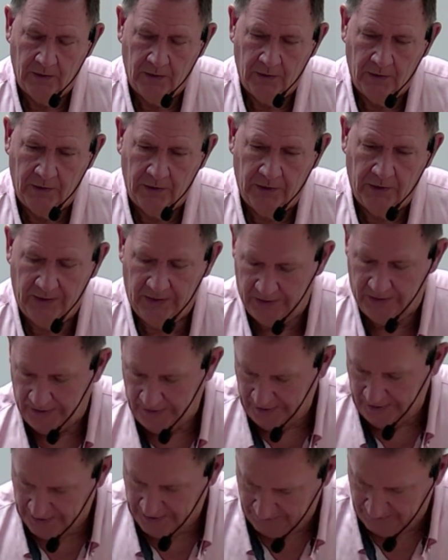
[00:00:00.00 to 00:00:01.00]
then I
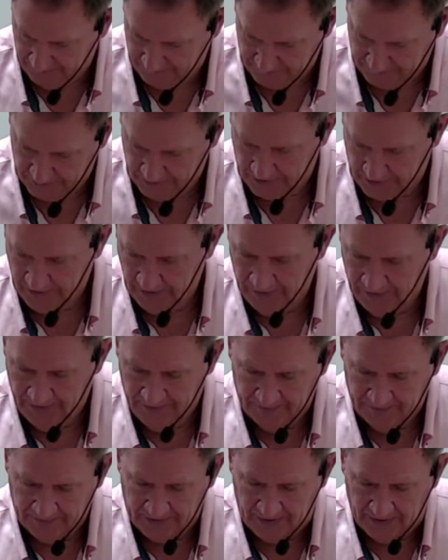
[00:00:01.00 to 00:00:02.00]
have,
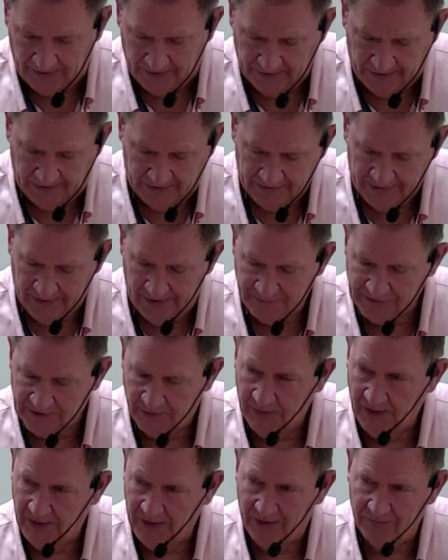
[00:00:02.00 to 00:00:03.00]
a lot of times I
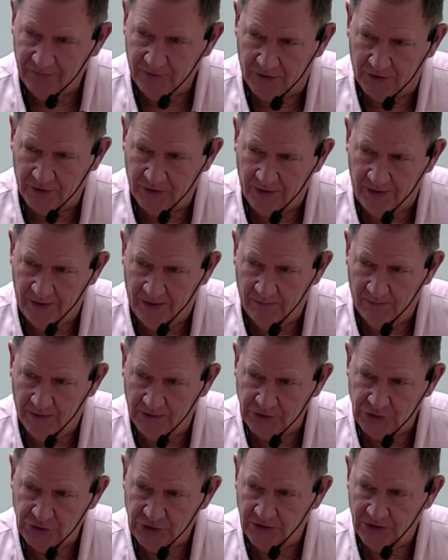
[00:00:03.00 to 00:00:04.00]
might have to clamp my
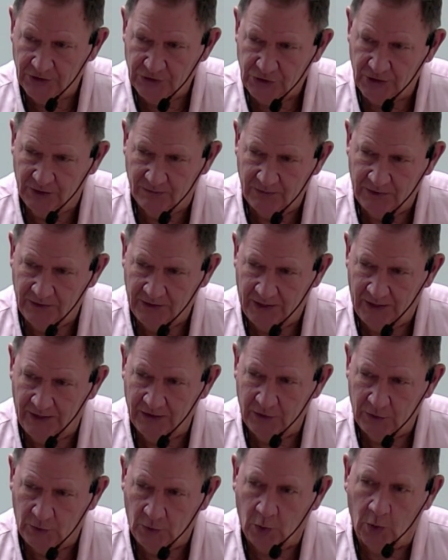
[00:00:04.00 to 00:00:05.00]
shim to get
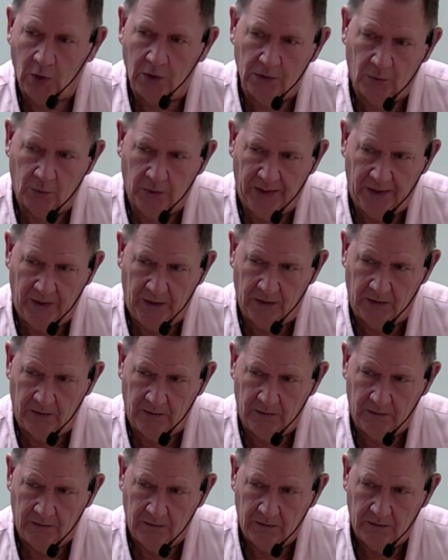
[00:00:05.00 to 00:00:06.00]
it to go all the way in.
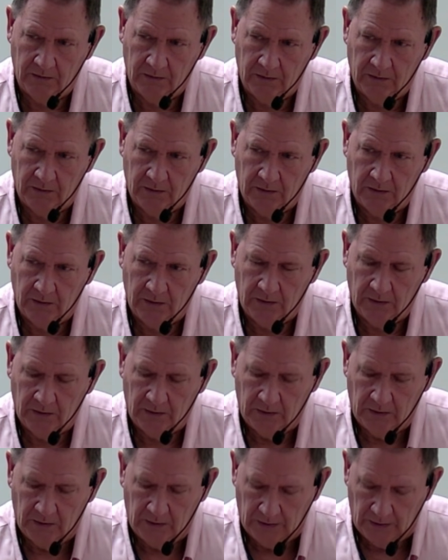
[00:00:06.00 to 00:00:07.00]

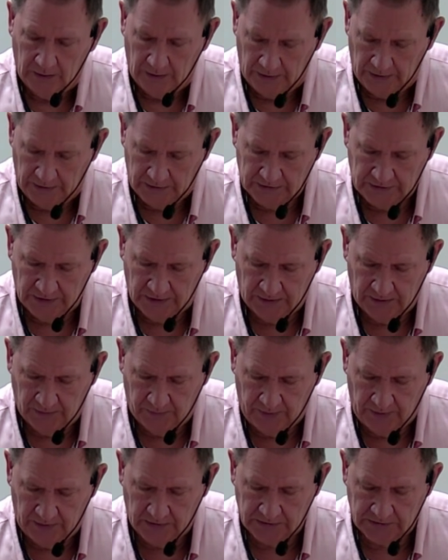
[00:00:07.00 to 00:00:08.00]
Like I said, the
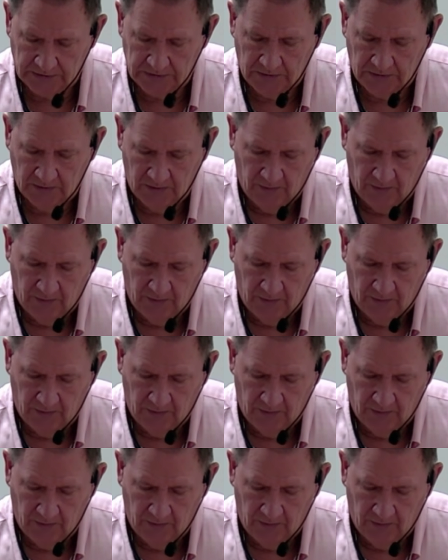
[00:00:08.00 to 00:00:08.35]
biggest